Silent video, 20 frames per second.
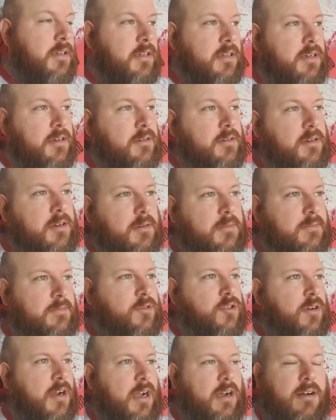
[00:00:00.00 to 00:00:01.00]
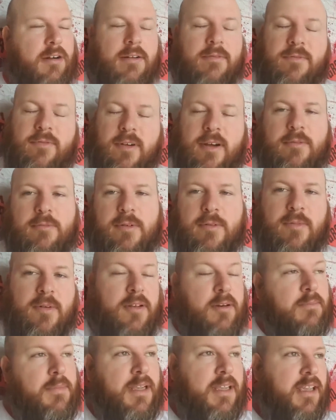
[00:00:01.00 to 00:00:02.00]
you know your tryhard friend would
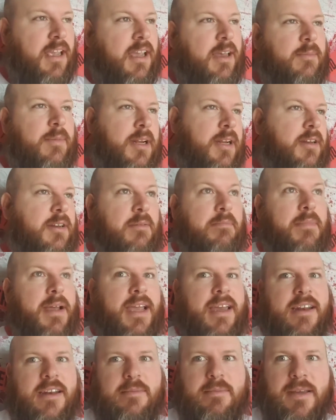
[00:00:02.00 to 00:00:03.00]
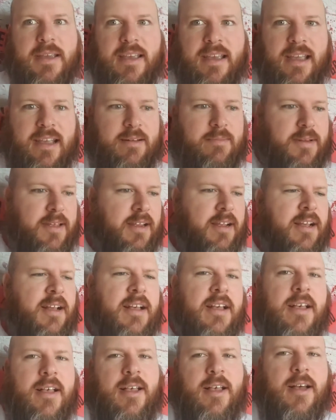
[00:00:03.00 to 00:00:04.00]
want to be Gambit, he'd demand to be Gambit,
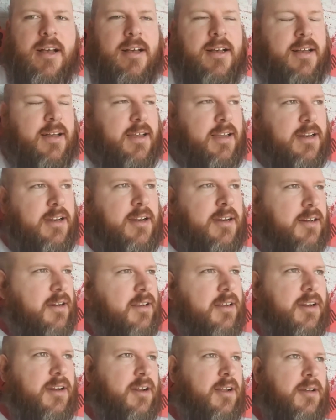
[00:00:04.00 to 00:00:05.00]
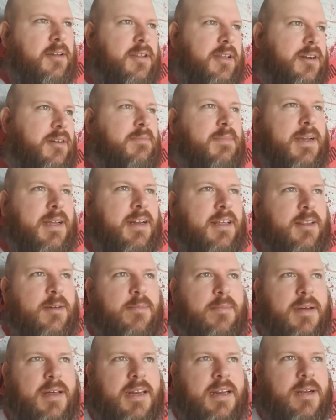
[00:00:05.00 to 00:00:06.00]
uh, and you know there'd be another
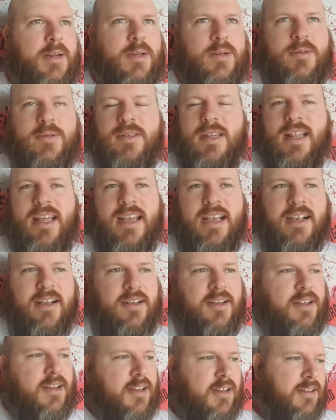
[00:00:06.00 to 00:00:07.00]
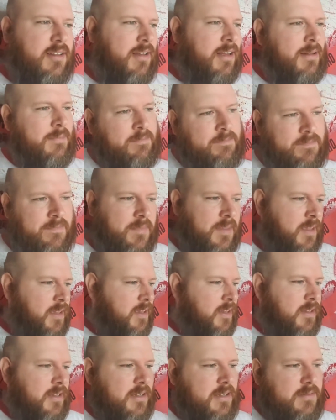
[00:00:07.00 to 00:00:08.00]
buddy who's like, "Oh, I'm
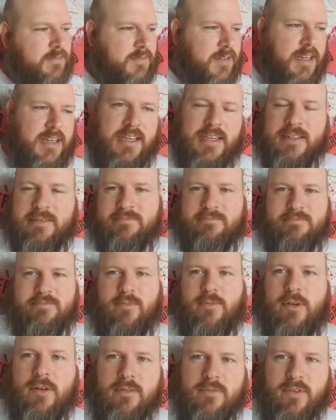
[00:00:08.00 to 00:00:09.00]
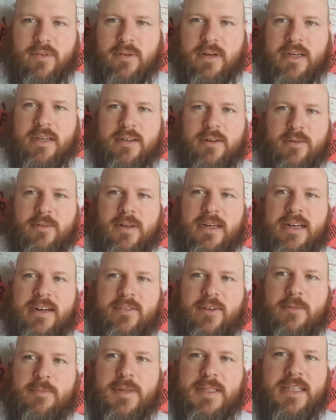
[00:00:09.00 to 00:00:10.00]
fucking Wolverine or
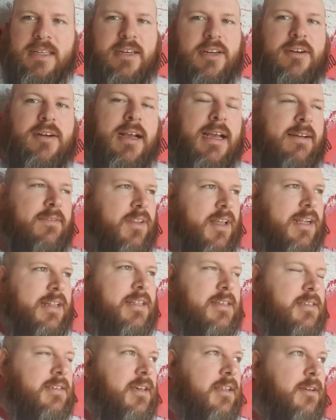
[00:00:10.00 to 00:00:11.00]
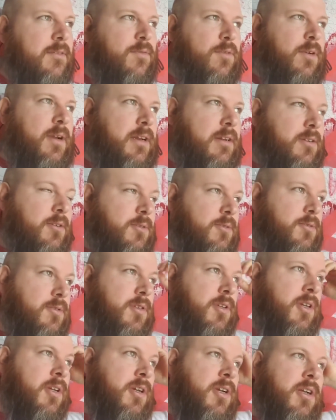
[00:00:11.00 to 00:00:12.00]
whatever." But then you'd have like this other friend
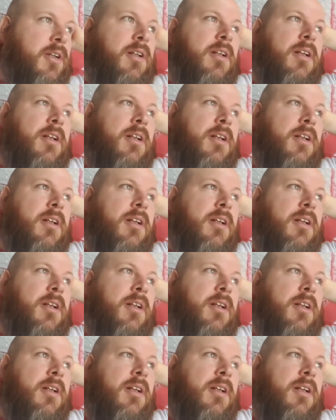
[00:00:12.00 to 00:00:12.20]
who's